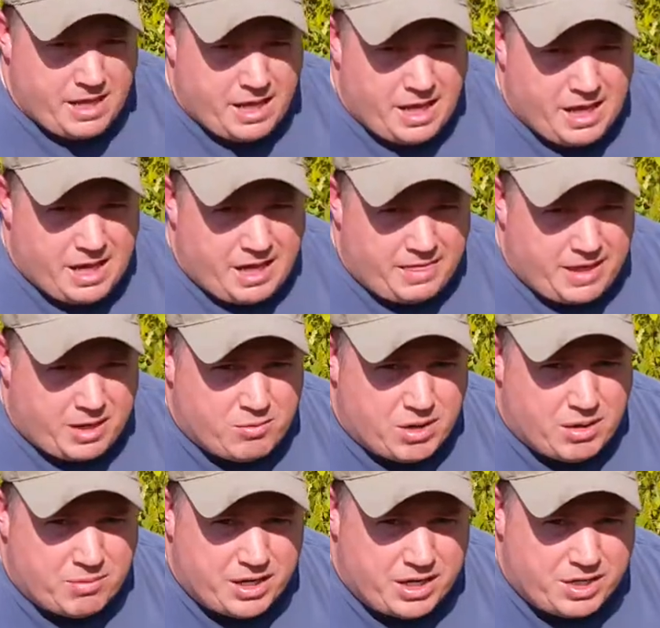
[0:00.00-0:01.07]
And I think what
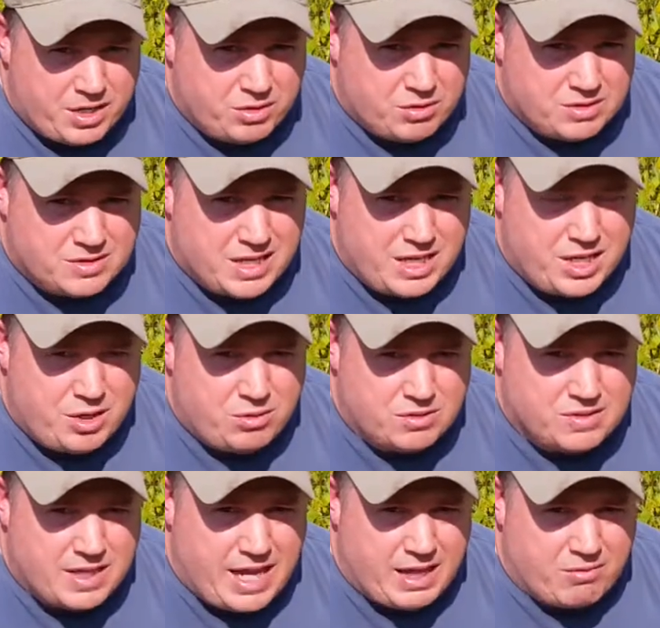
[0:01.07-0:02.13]
I'm gonna do is then
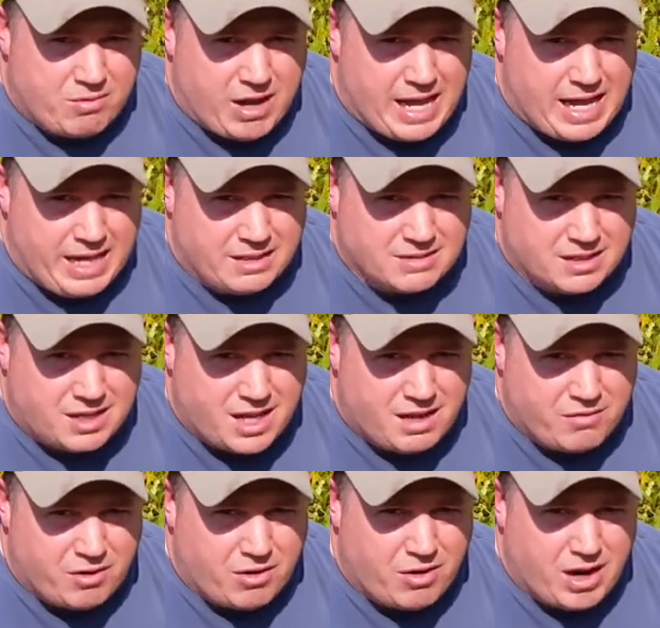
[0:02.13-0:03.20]
use that rye as a
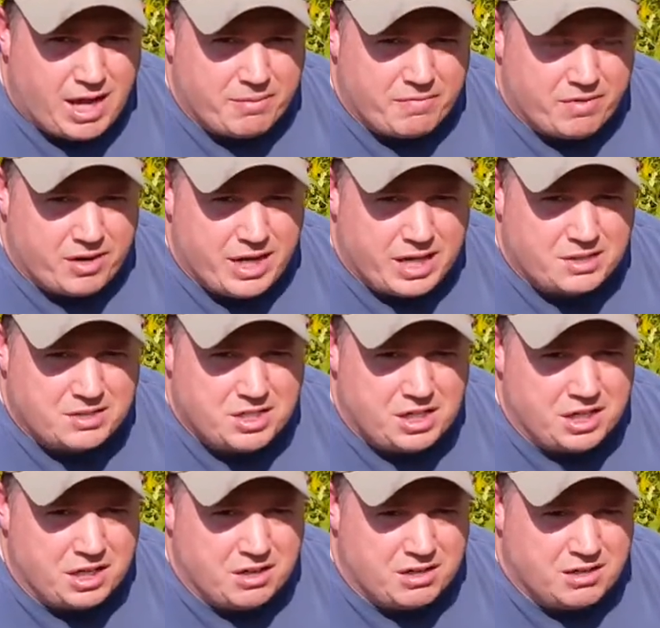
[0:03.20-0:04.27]
cover crop for next
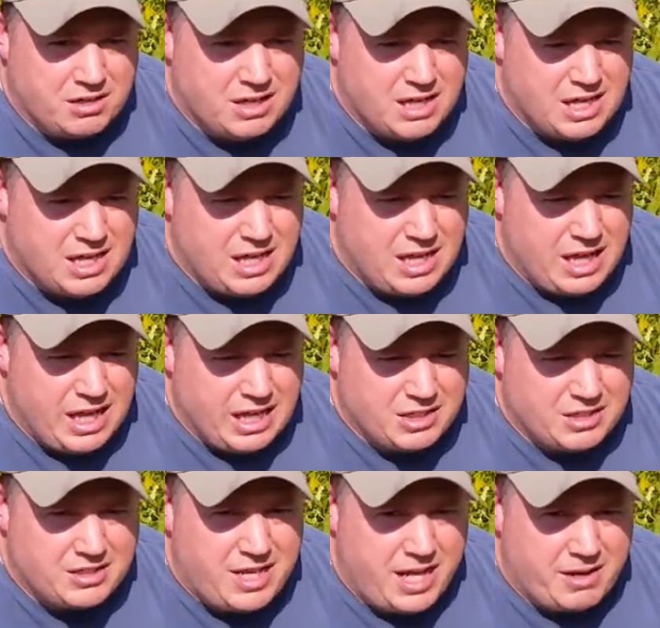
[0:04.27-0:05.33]
year and
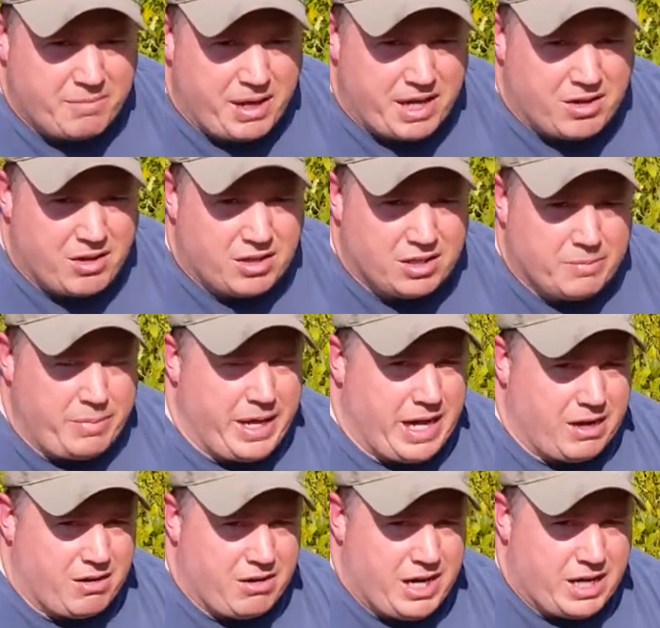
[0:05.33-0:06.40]
just take my
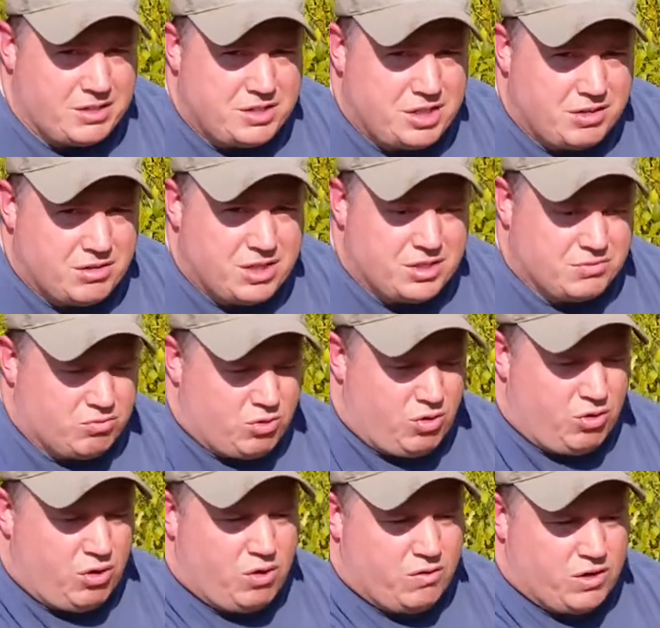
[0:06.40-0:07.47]
cultipacker next year and just
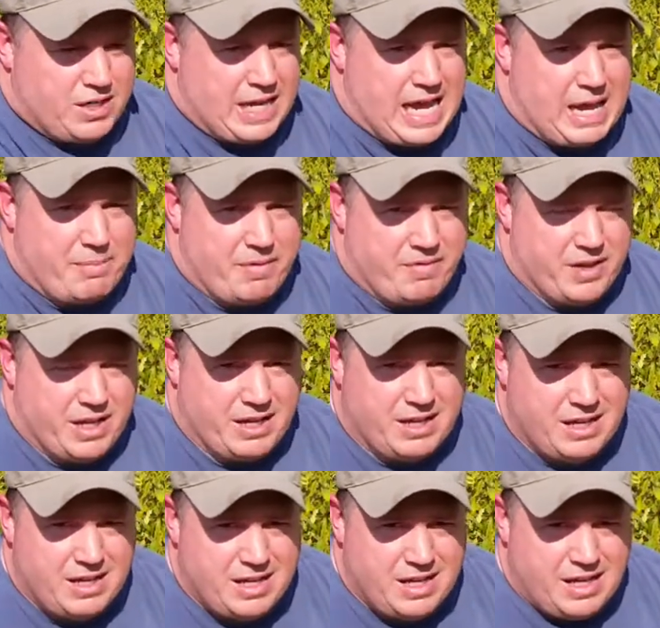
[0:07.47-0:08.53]
roll over top of it
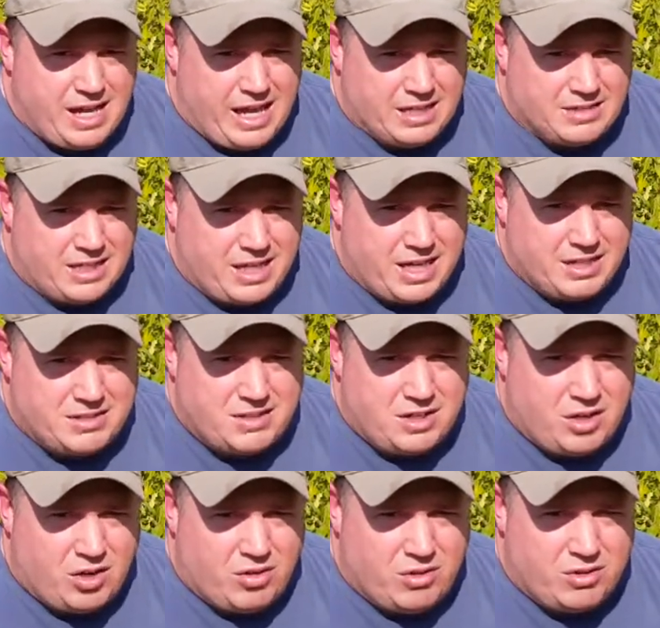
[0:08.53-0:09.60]
as it gets,
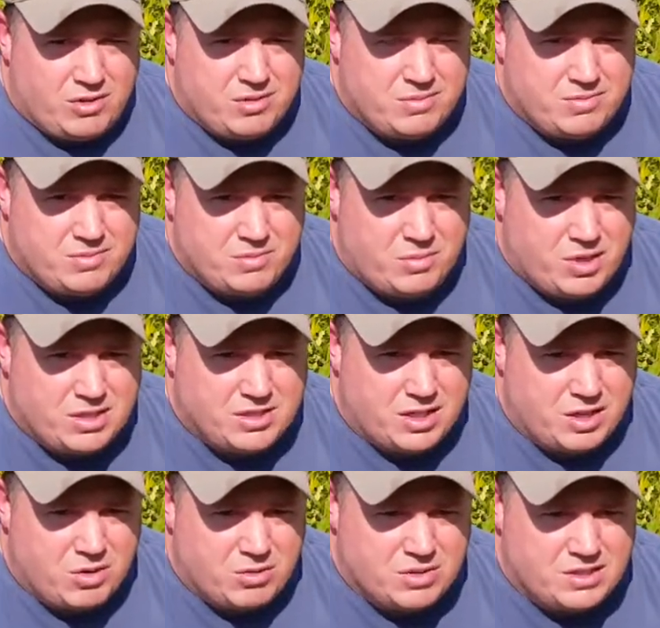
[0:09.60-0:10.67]
you know, once
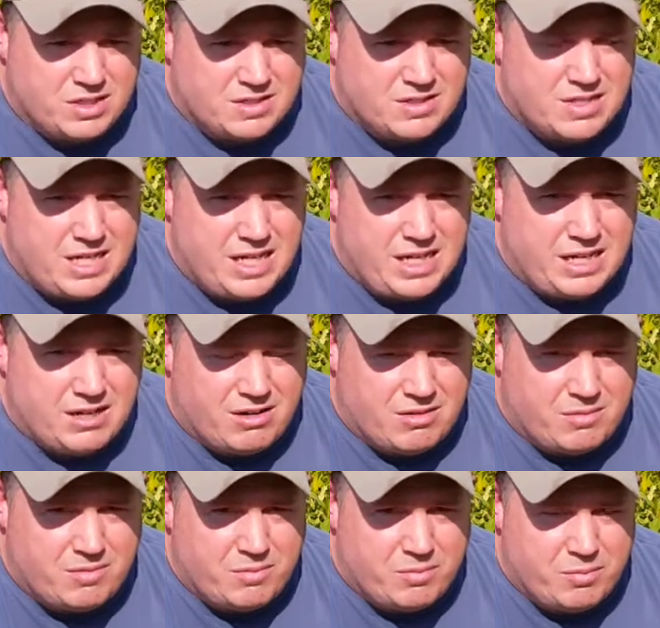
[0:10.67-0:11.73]
it goes to seed or
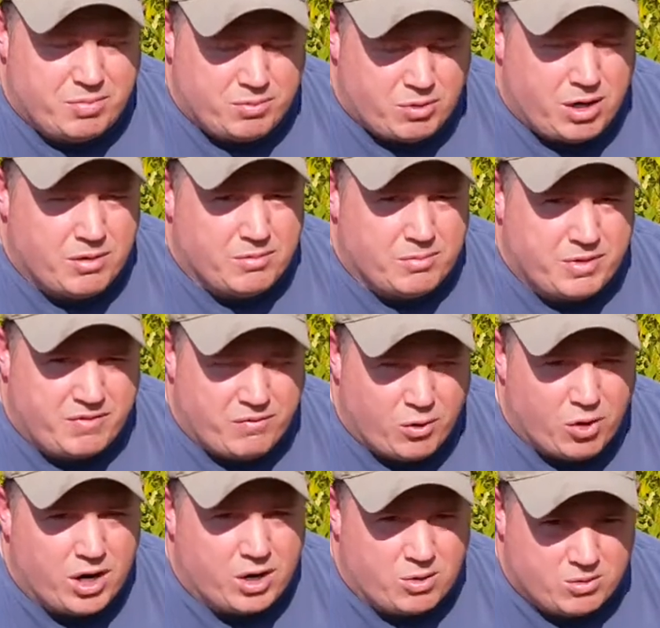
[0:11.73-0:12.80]
right
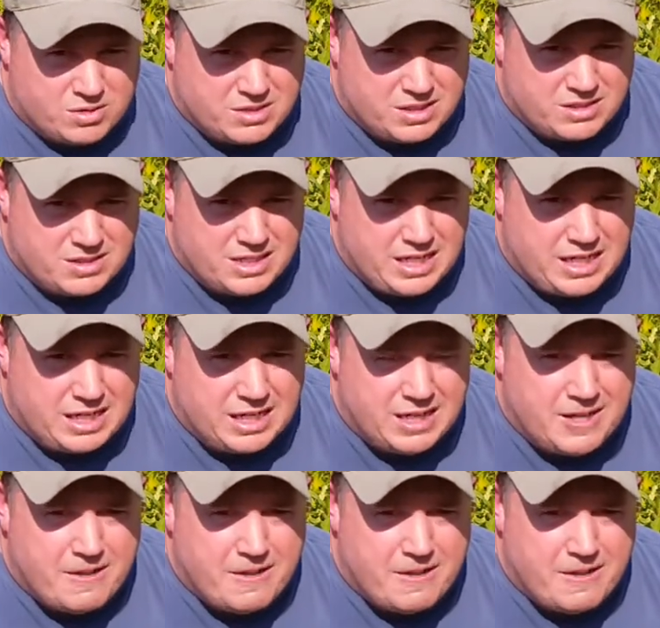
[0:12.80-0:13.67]
before it goes to seed,